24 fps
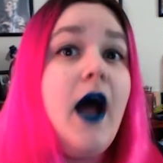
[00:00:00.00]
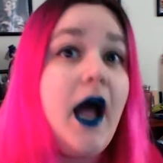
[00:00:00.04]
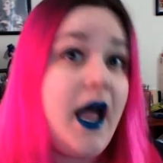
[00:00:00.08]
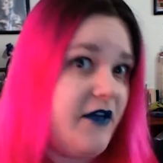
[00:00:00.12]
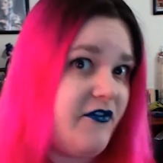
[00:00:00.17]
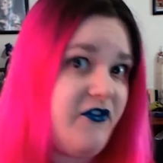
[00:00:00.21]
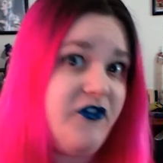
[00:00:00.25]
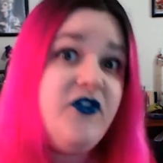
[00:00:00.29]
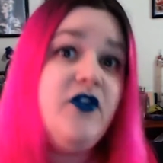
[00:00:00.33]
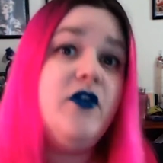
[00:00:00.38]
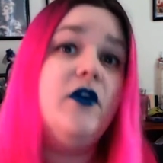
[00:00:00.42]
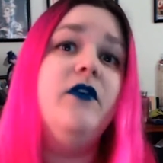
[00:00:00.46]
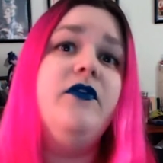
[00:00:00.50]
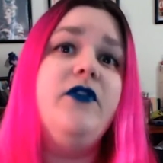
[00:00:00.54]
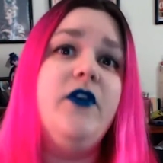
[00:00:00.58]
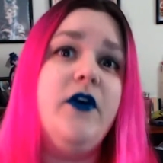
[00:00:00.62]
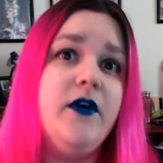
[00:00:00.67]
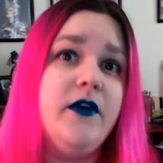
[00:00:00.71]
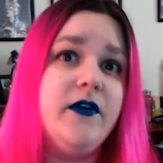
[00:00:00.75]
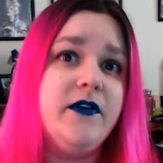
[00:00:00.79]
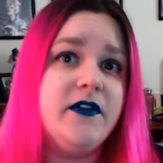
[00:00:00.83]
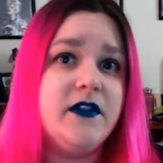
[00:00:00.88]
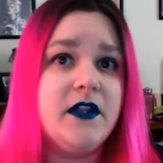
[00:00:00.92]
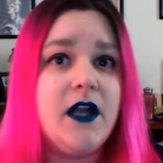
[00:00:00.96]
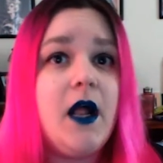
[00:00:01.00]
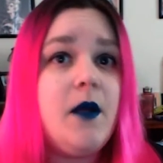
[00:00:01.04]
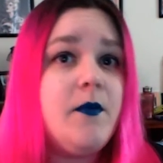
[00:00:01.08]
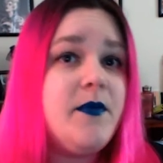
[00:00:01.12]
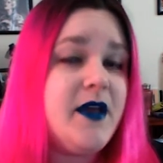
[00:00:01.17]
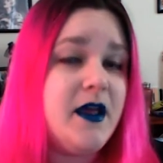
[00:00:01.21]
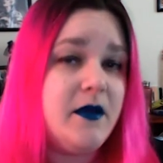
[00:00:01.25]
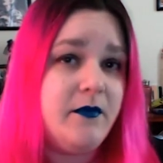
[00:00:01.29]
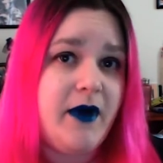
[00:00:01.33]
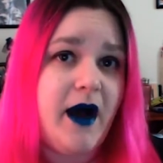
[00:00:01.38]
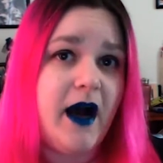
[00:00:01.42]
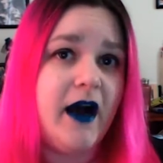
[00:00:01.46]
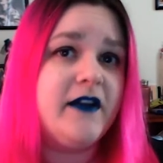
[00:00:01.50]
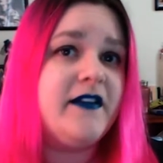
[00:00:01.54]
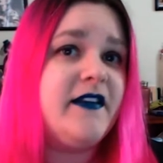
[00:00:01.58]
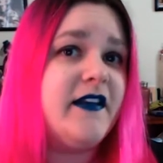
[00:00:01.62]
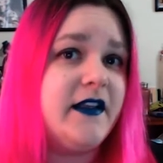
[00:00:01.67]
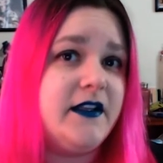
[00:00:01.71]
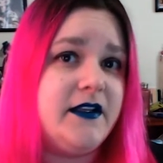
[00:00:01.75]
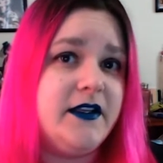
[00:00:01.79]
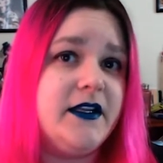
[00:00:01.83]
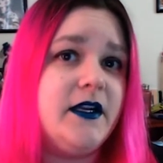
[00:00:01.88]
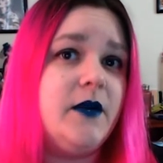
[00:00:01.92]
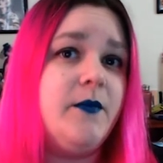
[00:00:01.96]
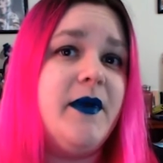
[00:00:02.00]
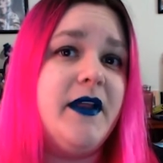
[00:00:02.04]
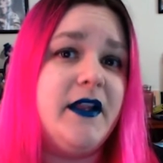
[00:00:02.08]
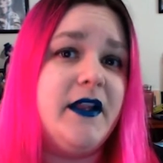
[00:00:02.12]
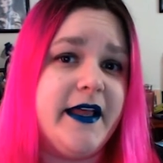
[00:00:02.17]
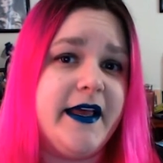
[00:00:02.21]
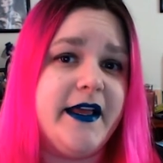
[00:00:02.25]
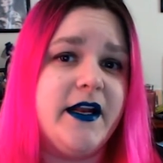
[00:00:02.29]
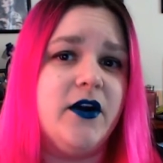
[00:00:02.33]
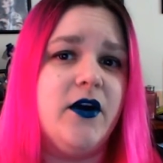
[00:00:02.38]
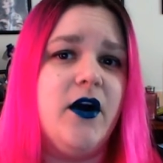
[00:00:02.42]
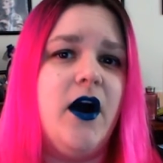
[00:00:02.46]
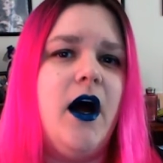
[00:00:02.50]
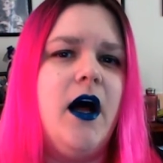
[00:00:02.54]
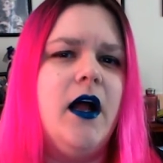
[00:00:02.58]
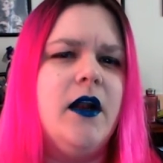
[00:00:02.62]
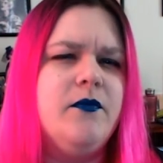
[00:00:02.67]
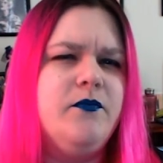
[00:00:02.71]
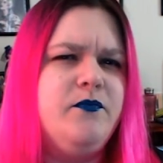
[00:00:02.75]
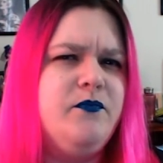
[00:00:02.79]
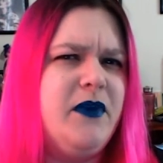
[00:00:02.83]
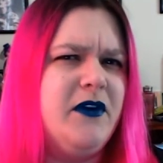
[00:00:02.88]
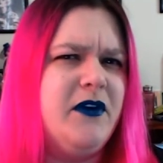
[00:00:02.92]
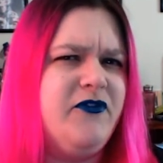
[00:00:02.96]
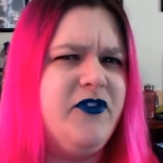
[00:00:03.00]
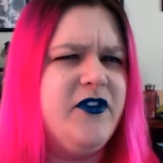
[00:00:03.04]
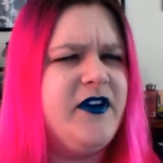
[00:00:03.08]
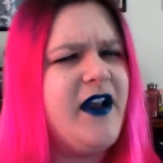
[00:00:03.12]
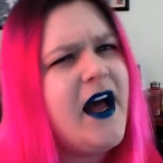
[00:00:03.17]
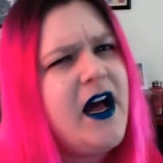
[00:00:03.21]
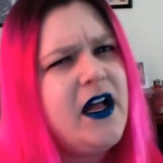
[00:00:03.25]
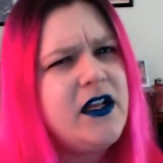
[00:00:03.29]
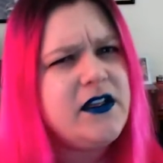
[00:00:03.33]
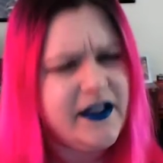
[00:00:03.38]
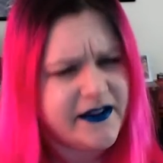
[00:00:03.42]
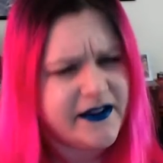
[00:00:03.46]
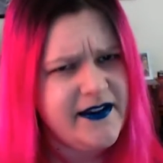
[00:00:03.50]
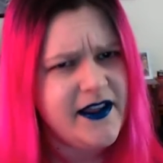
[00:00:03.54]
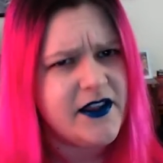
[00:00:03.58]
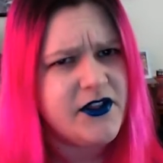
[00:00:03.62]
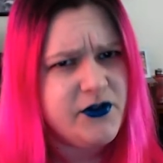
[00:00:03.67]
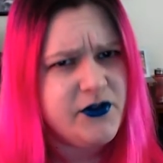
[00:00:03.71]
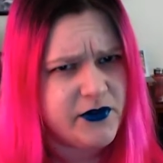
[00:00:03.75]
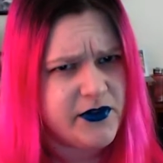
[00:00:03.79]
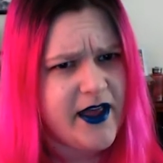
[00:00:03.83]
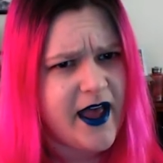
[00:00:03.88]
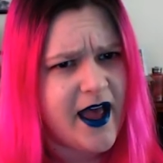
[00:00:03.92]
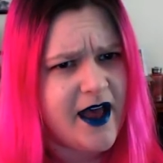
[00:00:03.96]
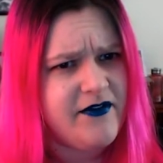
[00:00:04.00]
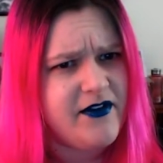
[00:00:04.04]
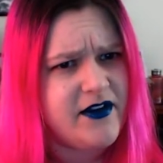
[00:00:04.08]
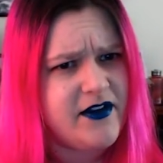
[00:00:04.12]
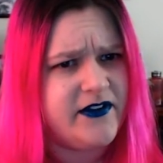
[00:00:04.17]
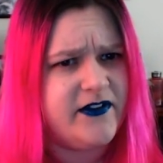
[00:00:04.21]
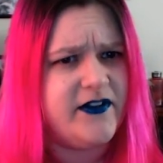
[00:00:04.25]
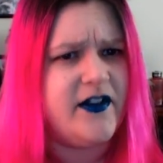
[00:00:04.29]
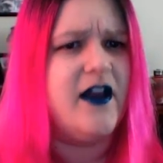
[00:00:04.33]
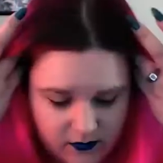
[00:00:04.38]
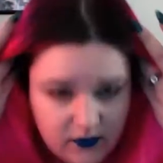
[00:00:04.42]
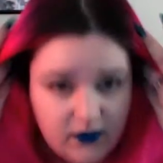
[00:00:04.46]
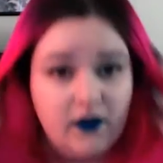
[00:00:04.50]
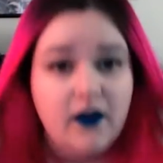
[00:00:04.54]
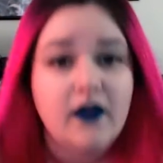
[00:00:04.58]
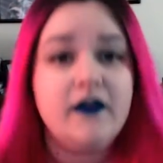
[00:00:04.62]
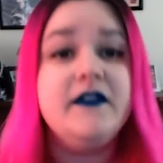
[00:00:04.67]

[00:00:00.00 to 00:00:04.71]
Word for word: I have a few of those that I'll be unboxing a little bit later on, but for now, let's get through the heavy stuff.